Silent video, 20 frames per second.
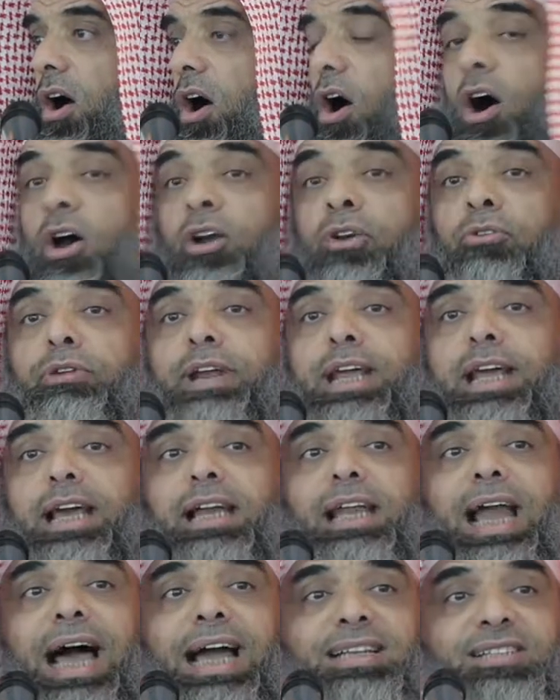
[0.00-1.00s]
on
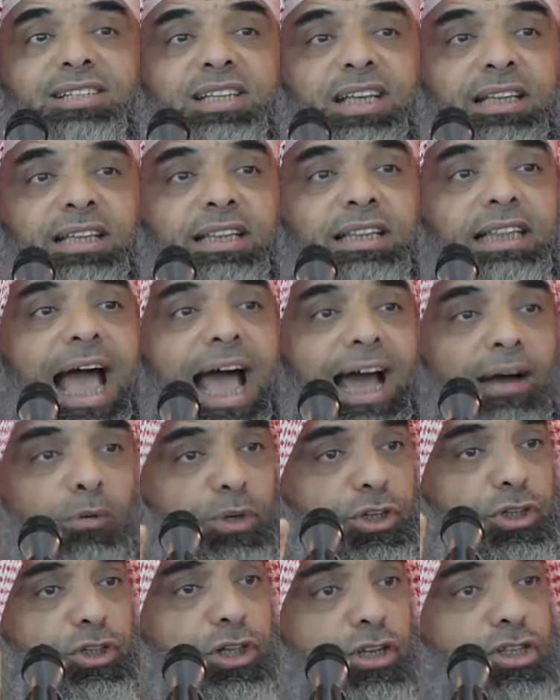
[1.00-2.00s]
realizing that
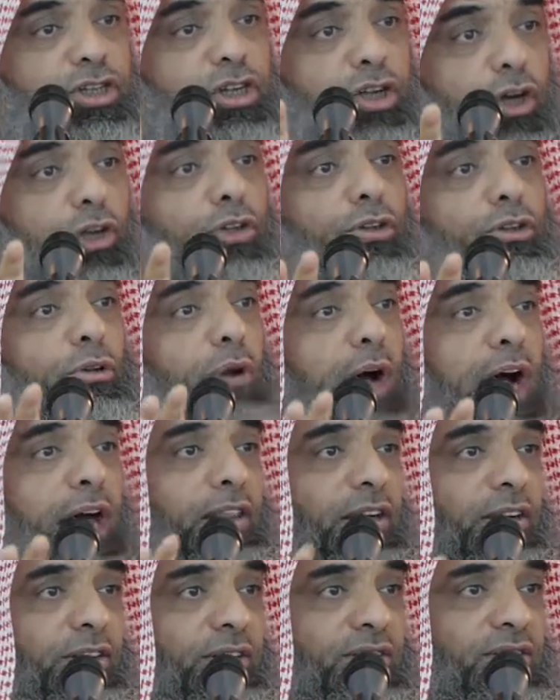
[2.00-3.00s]
which is good to
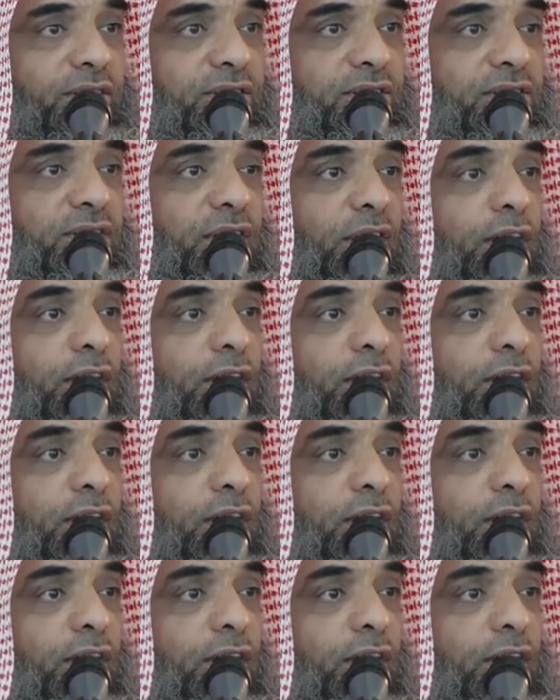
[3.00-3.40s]
others,